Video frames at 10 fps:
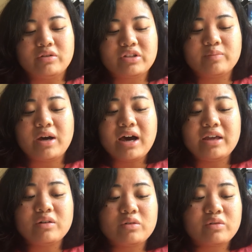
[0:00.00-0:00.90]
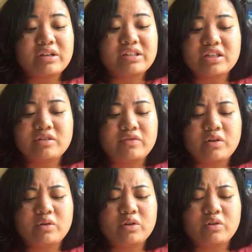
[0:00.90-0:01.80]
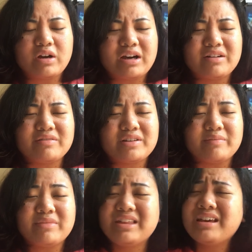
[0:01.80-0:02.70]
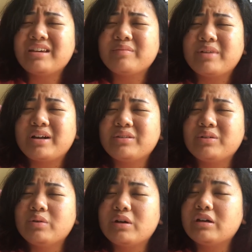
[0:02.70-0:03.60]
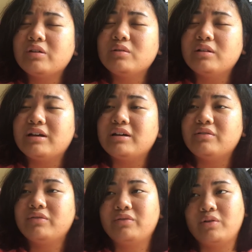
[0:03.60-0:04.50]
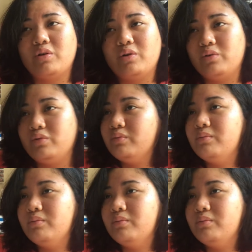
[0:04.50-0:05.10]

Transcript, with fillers: Your smile graces photographs, I'm thinking about the way you laugh, oh